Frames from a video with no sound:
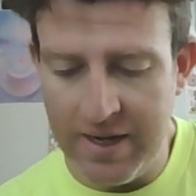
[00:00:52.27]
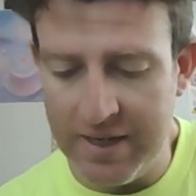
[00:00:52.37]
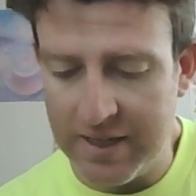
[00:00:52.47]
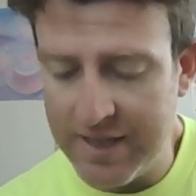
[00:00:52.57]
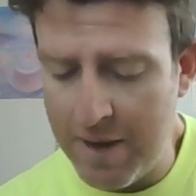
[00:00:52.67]

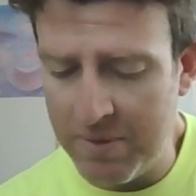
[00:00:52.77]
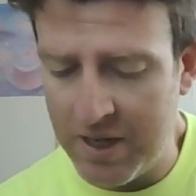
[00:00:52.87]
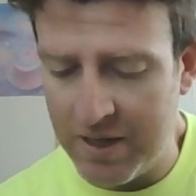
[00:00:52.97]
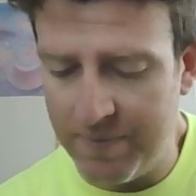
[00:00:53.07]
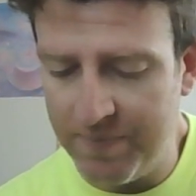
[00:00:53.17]
In
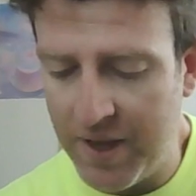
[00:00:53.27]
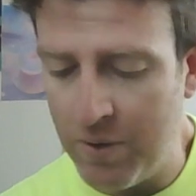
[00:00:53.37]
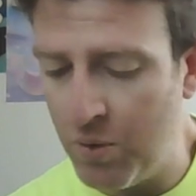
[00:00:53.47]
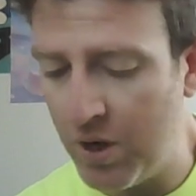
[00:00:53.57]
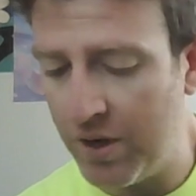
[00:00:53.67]
examining
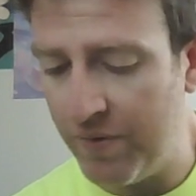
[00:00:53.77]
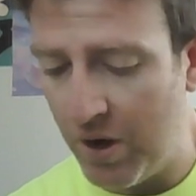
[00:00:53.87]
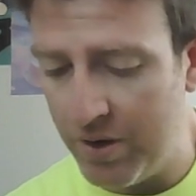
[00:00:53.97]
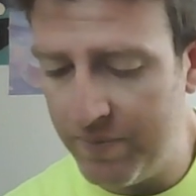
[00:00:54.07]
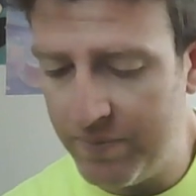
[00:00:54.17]
a work of
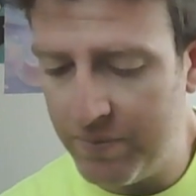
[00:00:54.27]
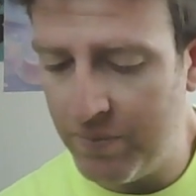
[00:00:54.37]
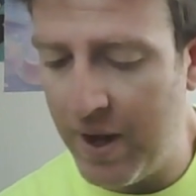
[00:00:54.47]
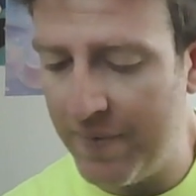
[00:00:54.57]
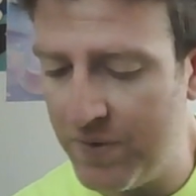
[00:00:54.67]
art,
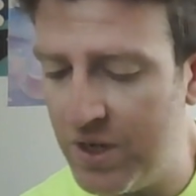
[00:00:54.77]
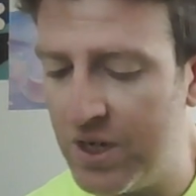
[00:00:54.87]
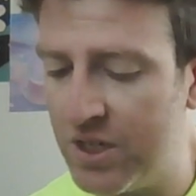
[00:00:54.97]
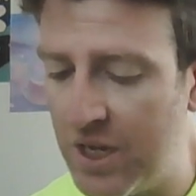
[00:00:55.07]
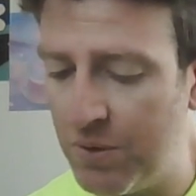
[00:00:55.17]
we have to
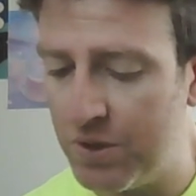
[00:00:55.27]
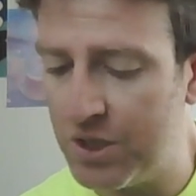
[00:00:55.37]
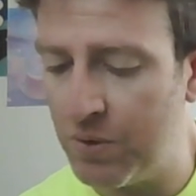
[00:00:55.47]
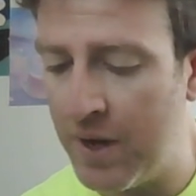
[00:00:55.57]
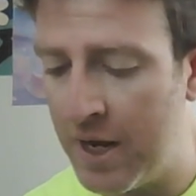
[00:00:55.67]

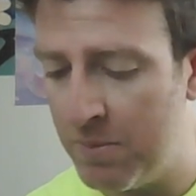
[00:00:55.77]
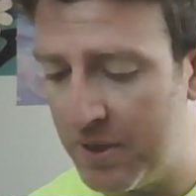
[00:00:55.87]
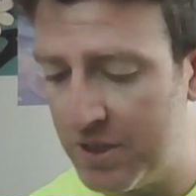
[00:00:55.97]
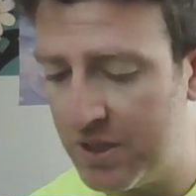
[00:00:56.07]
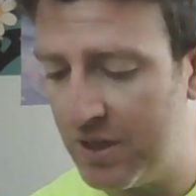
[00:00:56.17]
distinguish three
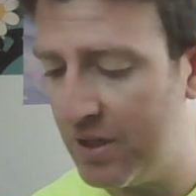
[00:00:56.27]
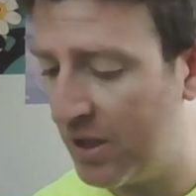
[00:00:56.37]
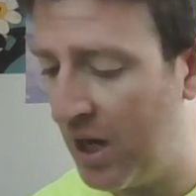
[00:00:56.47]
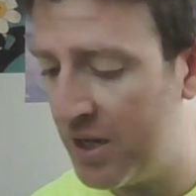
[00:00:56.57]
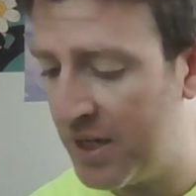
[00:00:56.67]
elements:
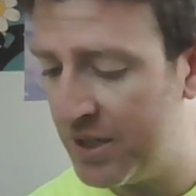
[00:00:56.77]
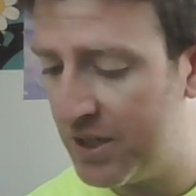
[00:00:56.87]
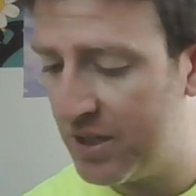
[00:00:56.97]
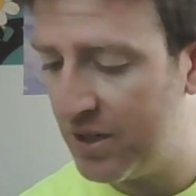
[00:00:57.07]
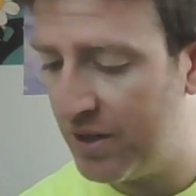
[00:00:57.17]
the
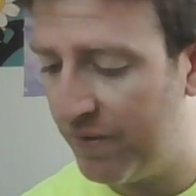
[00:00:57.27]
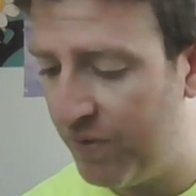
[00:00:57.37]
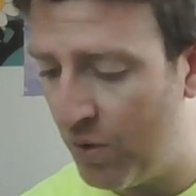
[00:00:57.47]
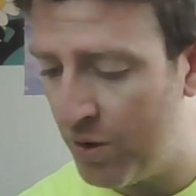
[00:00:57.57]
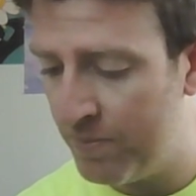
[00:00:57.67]
contents, the
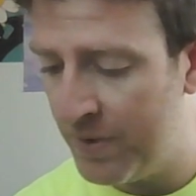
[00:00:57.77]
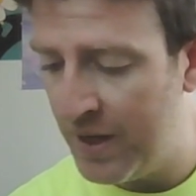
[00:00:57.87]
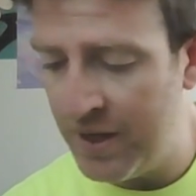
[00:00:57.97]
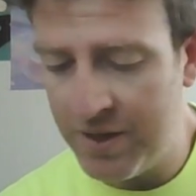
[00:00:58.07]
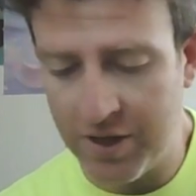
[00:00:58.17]
form,
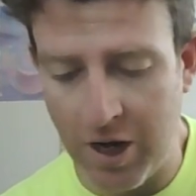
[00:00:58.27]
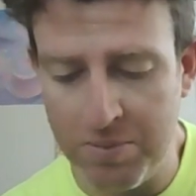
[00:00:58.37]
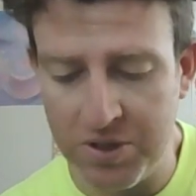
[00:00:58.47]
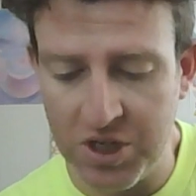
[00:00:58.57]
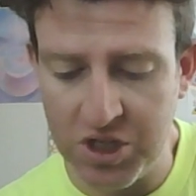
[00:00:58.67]
the
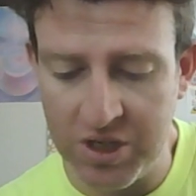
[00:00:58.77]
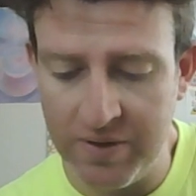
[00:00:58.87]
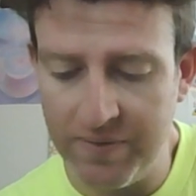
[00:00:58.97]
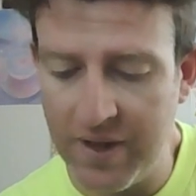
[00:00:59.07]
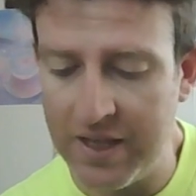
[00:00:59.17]
composition.